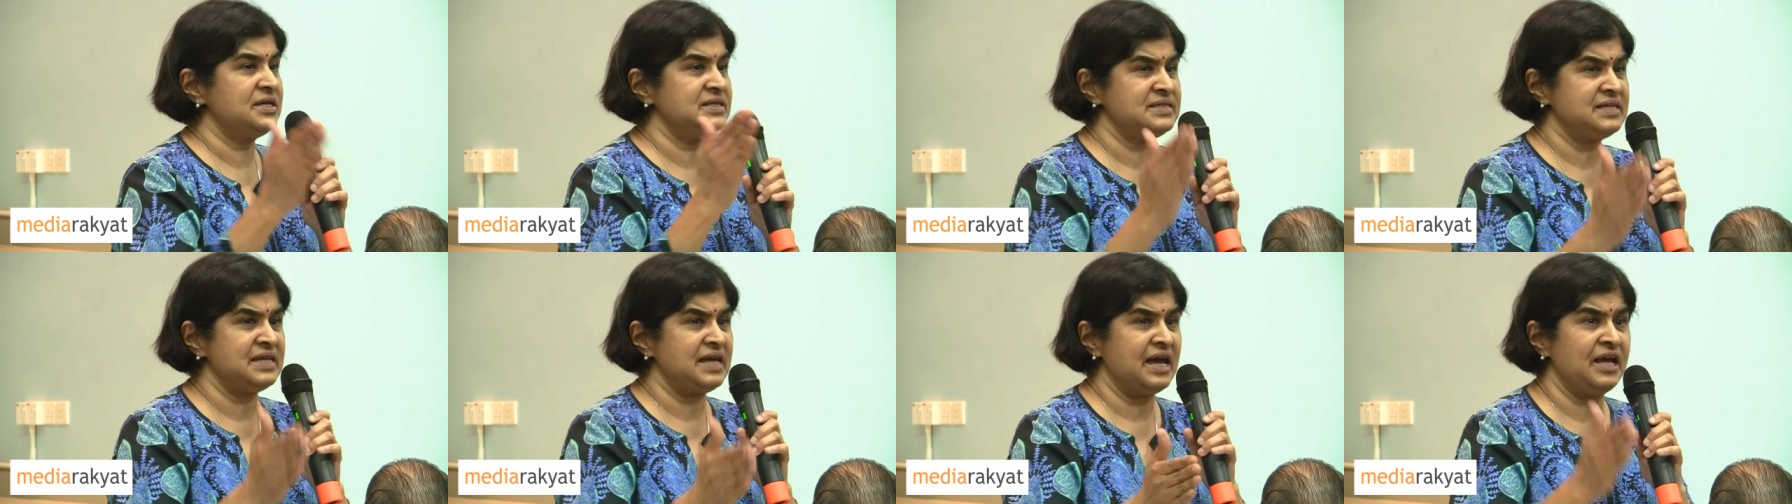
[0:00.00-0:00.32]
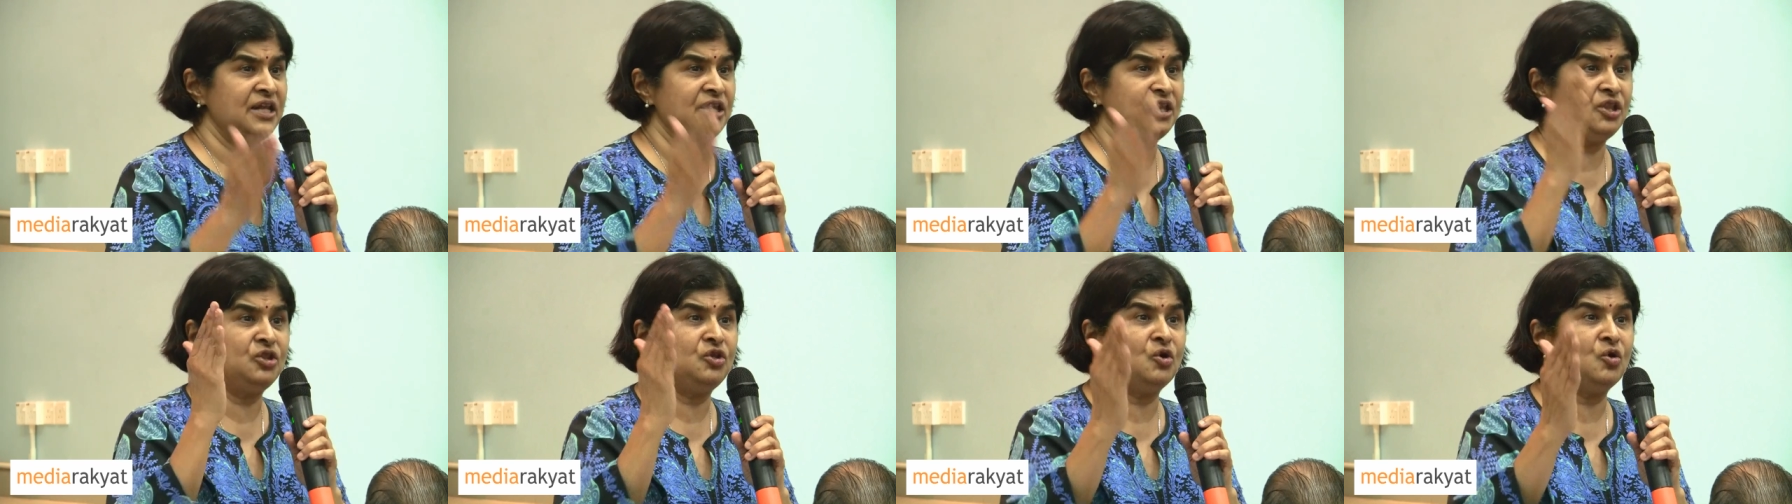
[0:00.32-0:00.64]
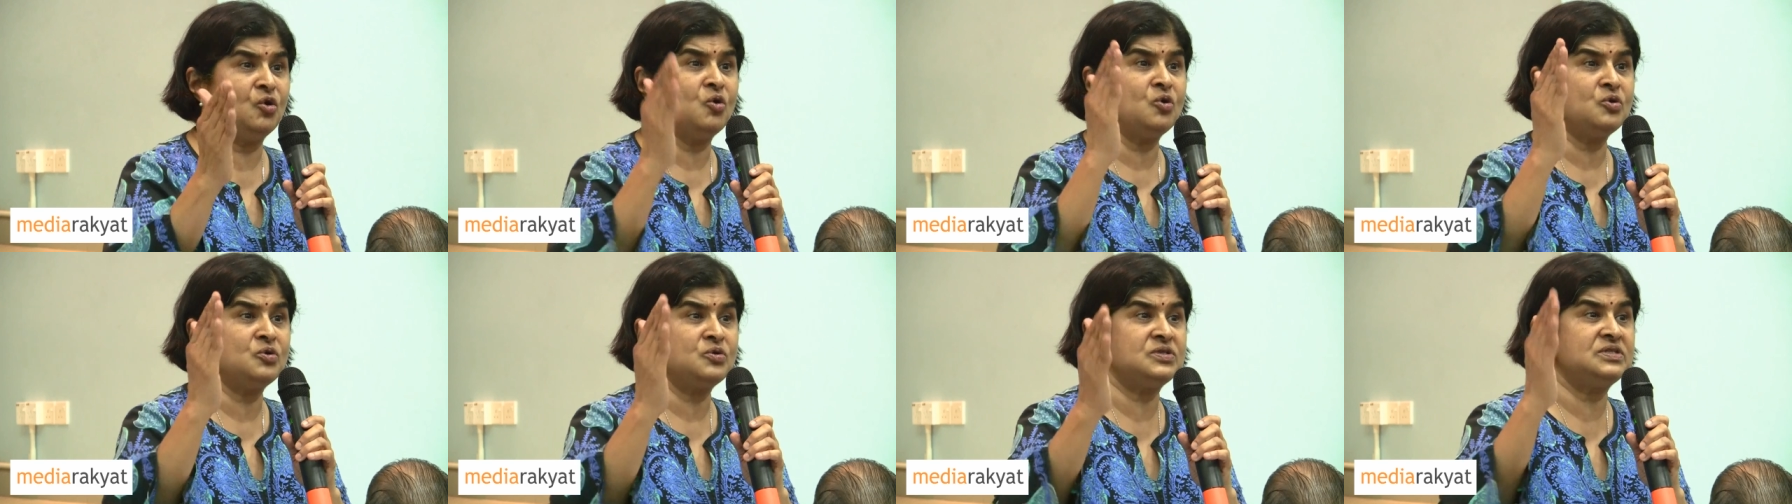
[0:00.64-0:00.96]
aside
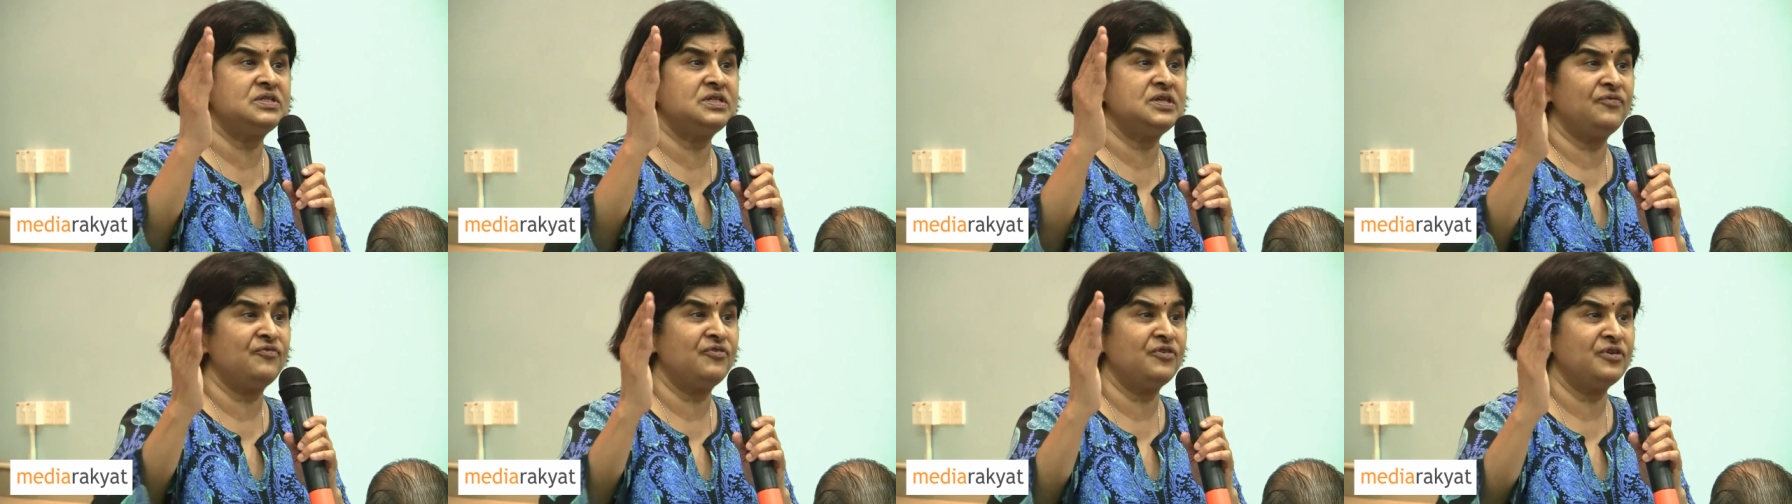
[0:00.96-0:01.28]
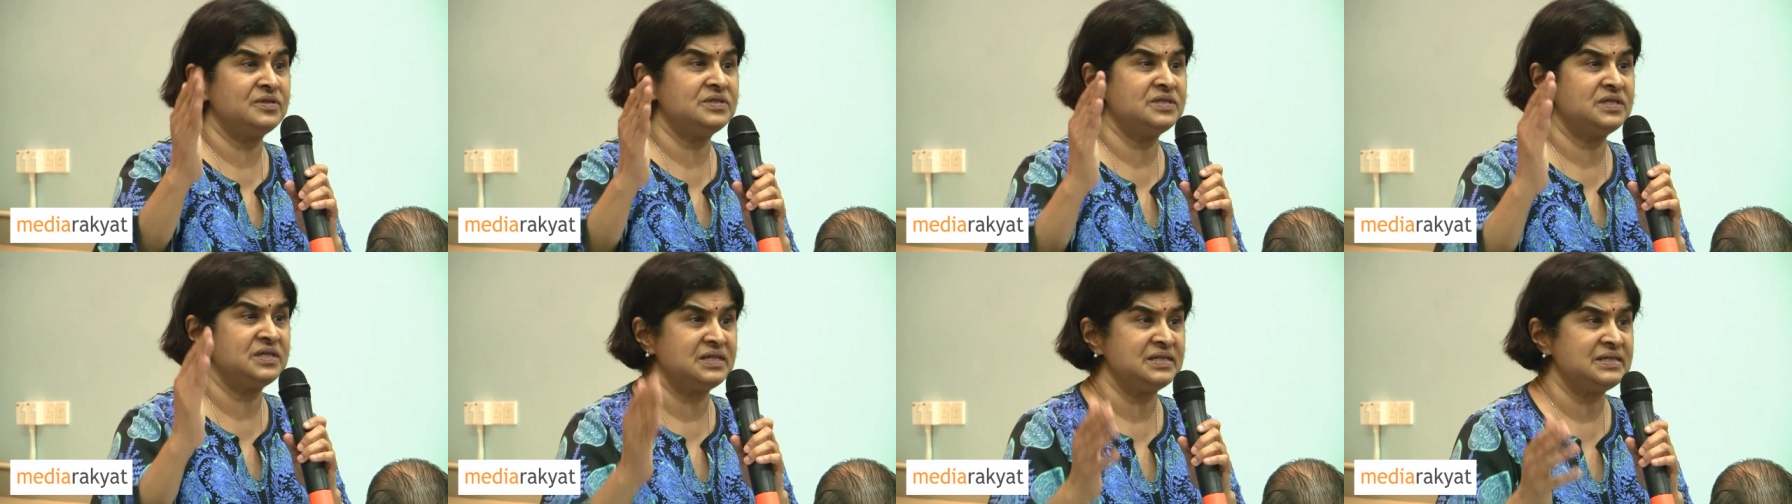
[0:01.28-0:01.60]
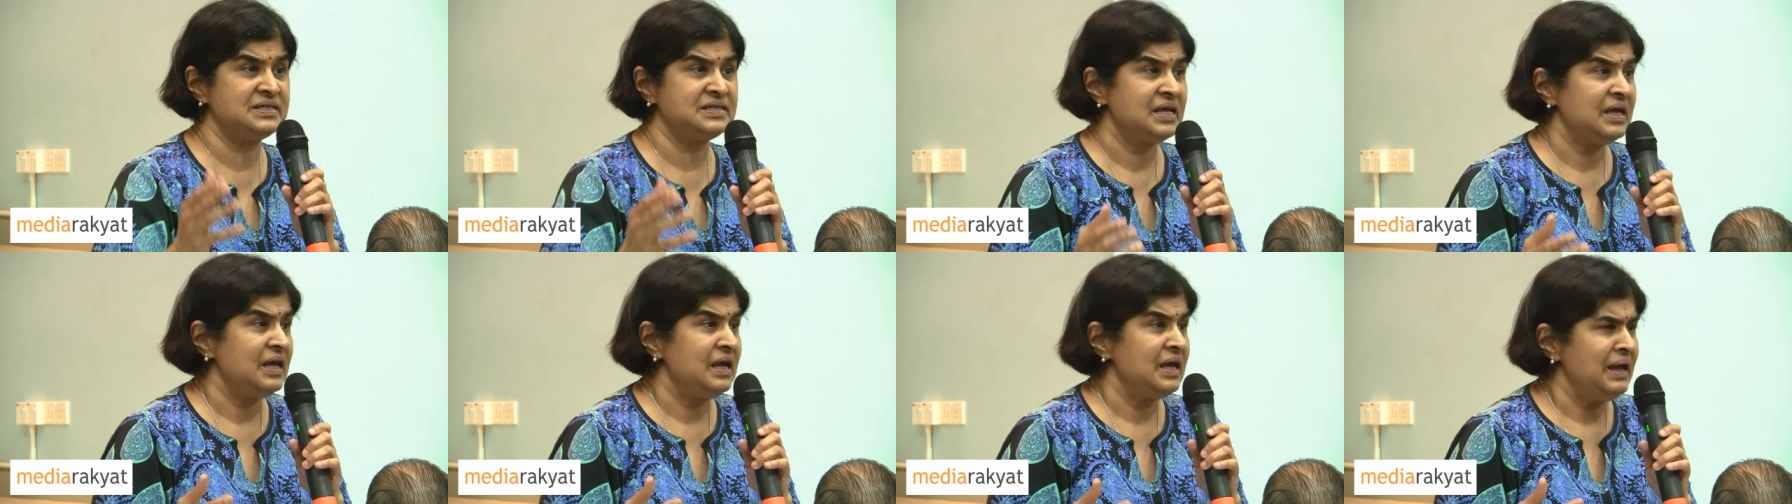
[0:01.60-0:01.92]
those
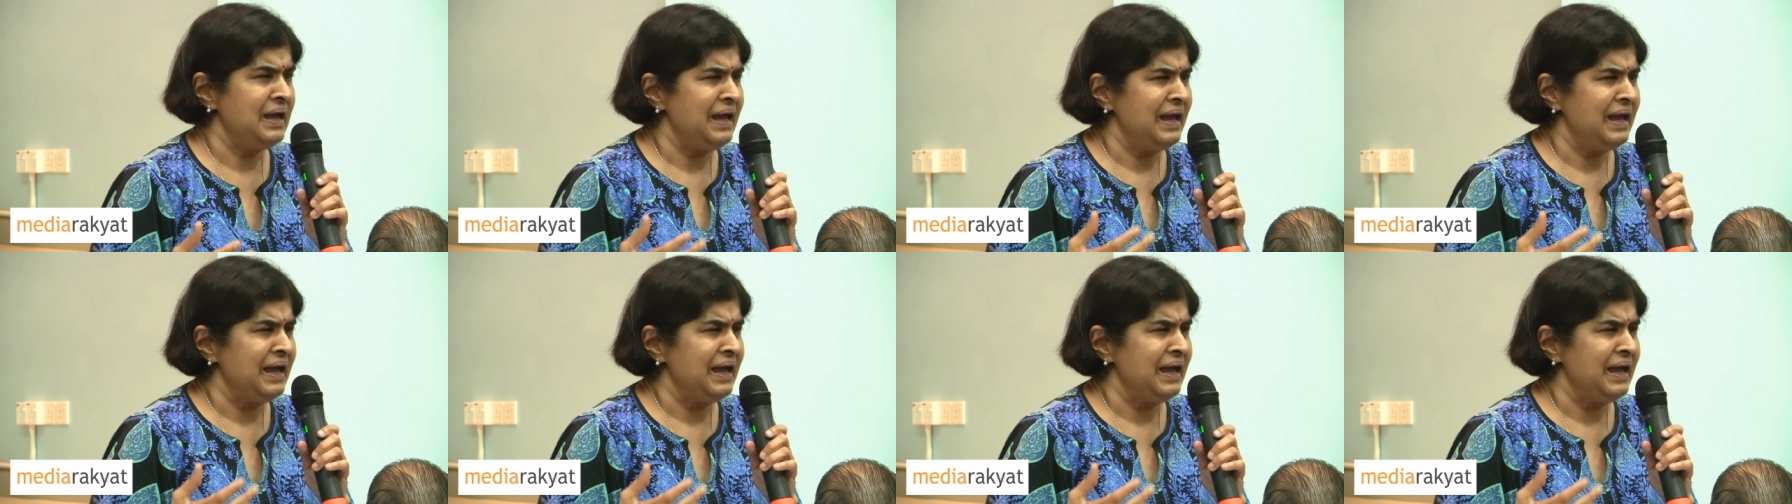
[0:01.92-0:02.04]
differences,